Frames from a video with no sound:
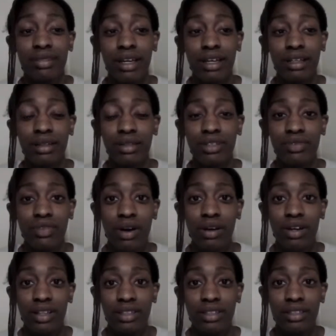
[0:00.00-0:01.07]
as
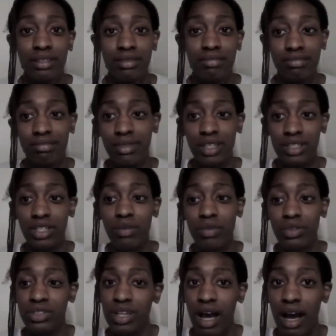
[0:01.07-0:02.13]
far as the
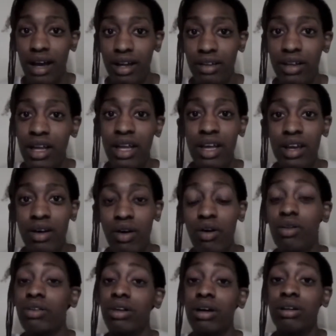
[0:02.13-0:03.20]
summer style
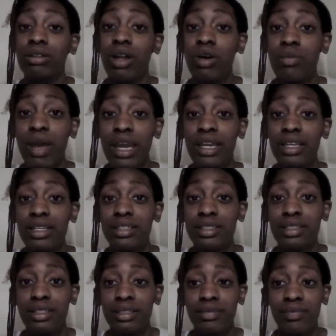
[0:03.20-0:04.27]
or low maintenance